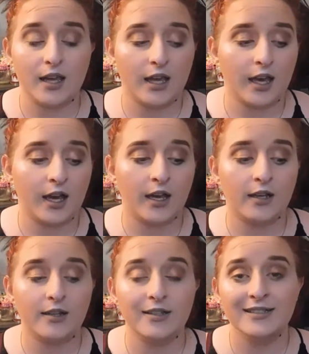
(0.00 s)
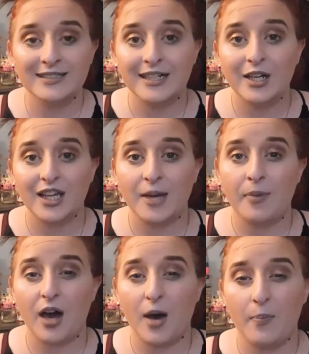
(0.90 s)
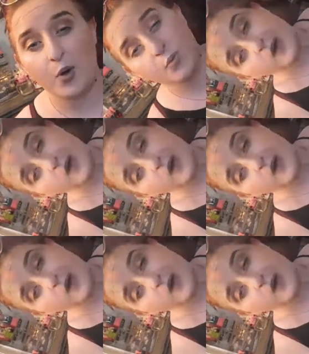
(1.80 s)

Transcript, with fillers: and keep post